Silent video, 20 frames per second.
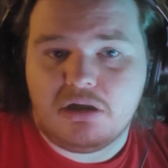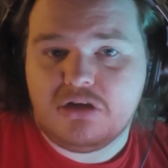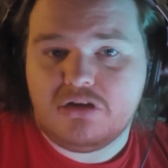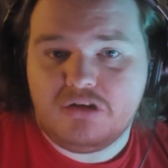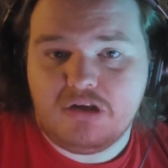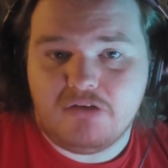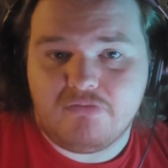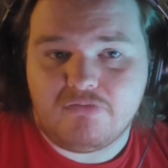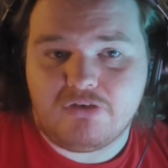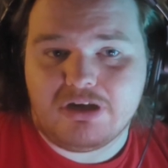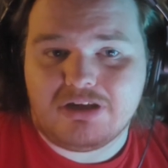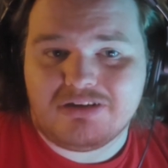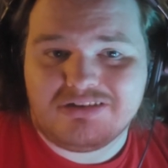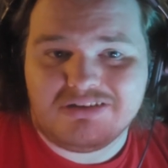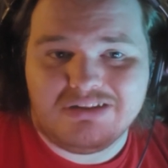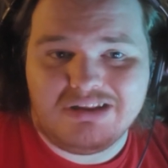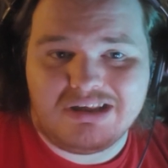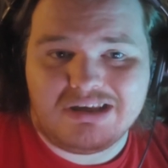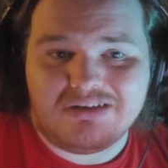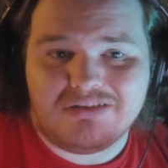Don't forget to
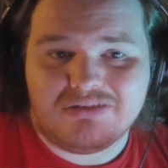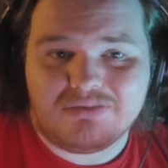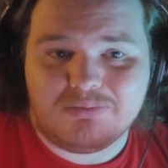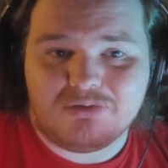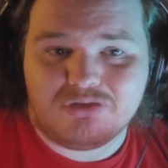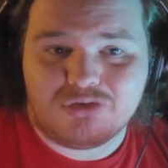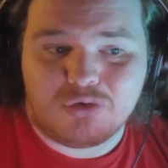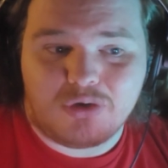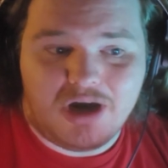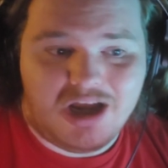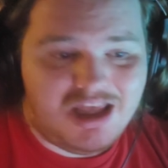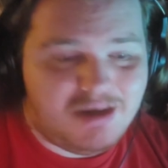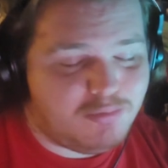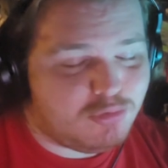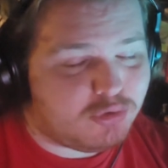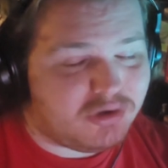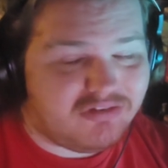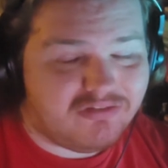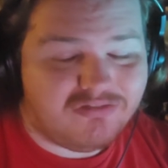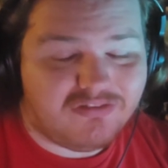like and subscribe.
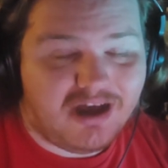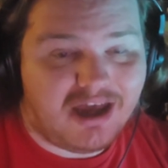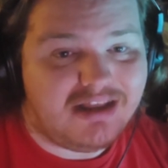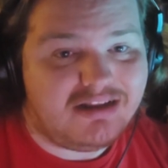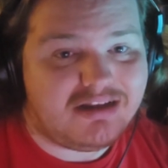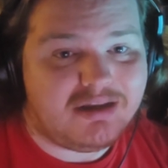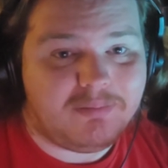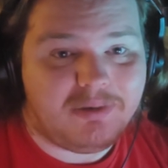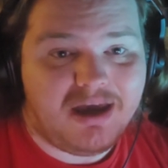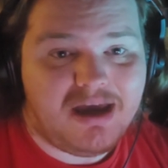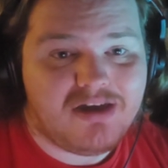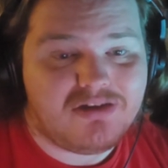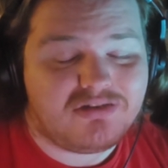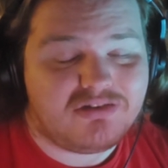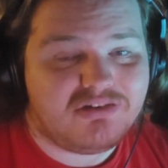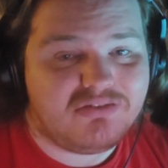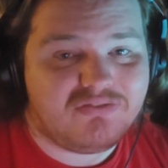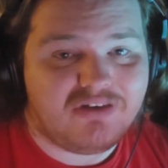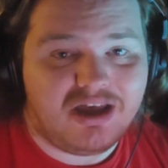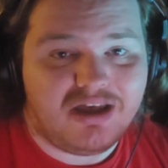We finally
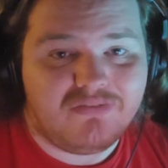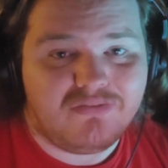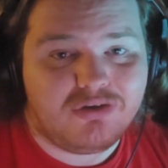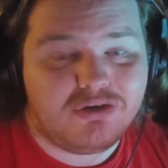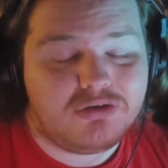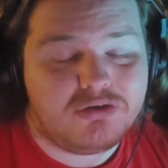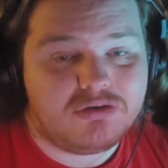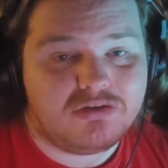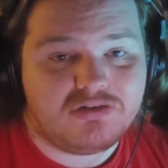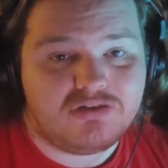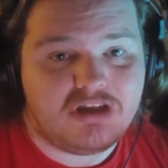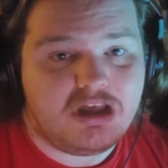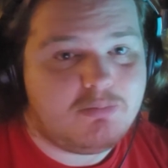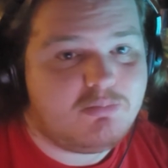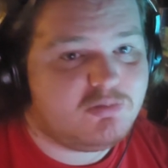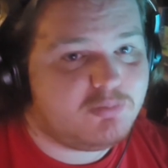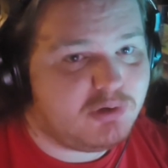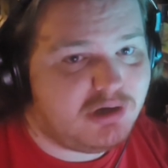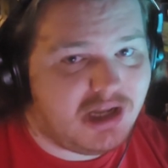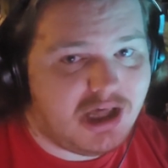passed 500
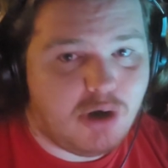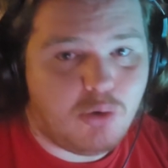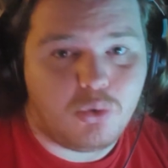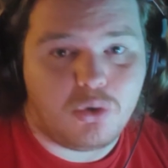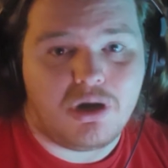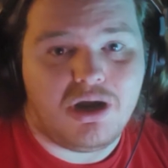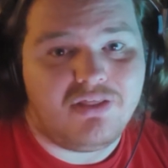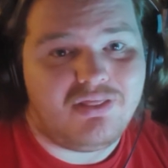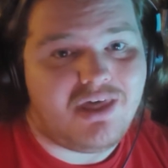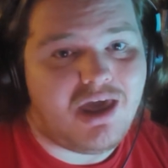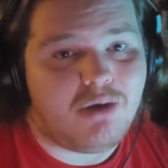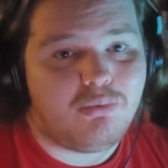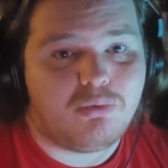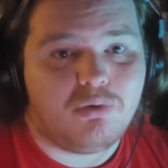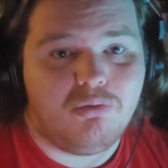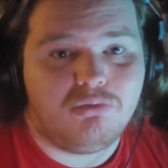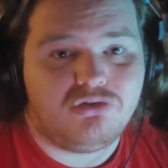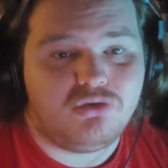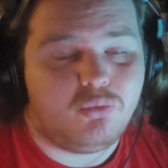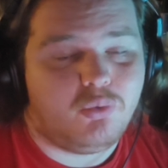subs, but now we're on that
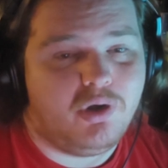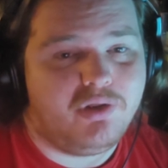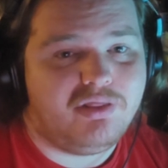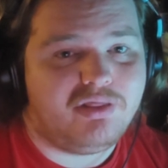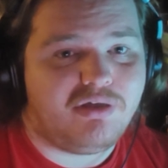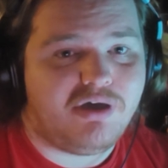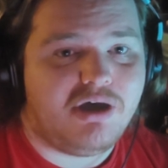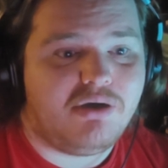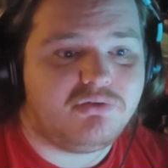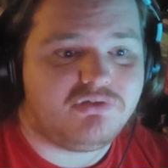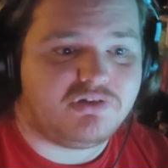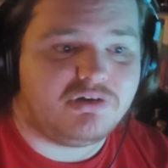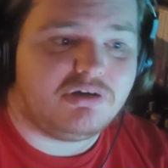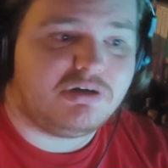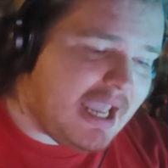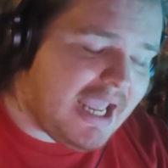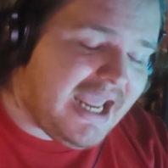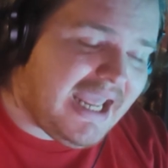road to 1,000.